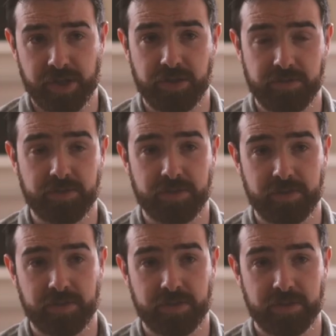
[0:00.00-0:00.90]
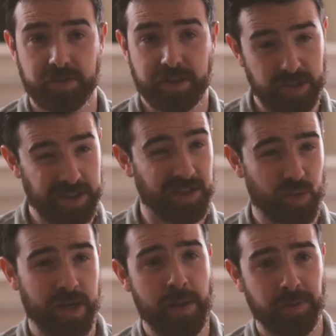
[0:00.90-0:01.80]
Can you, can you tell
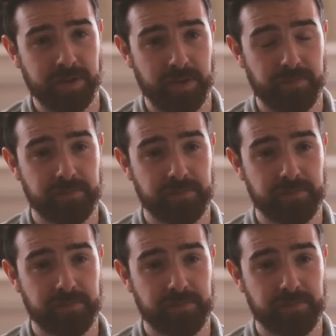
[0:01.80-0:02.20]
us what happened?